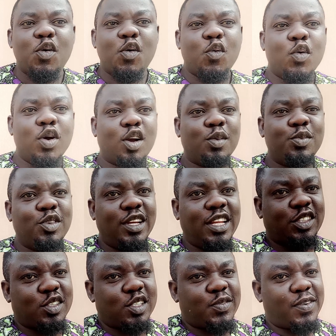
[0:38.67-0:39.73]
Welcome to
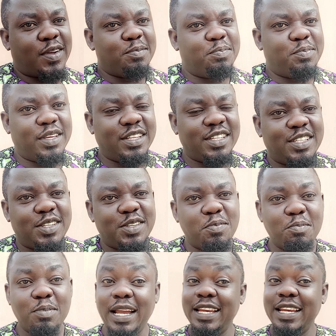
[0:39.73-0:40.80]
Let Us Farm page.
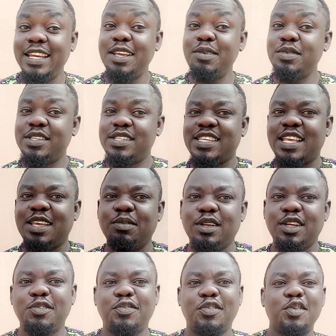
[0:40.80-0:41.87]
My name is
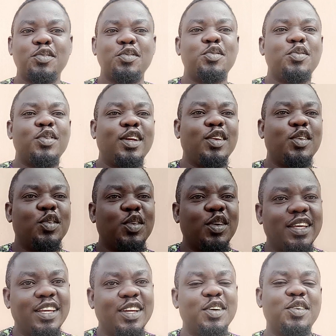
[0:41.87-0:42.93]
Emily Fonwell
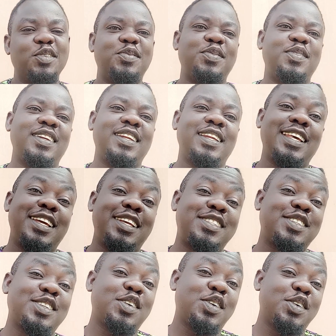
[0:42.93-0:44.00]
Oge of Let
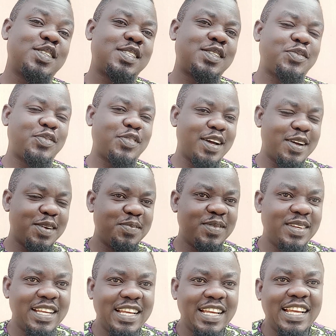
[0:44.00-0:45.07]
Us Farm.
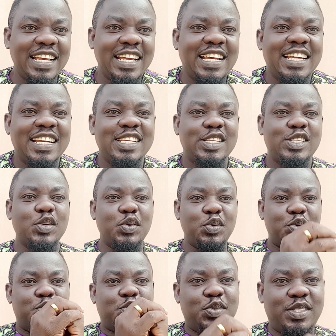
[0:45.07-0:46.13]

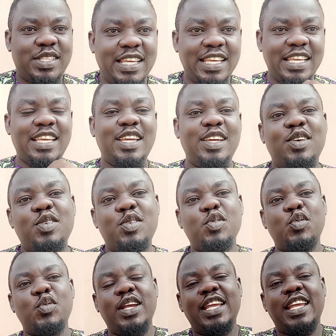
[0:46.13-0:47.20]
So today
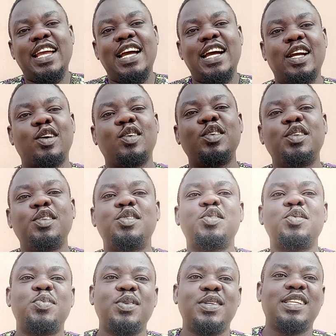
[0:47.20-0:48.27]
we are going
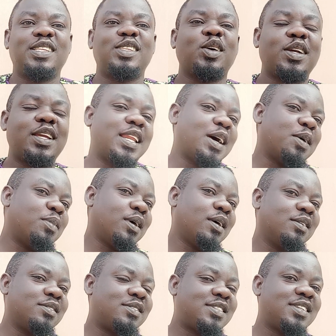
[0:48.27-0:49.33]
to be talking about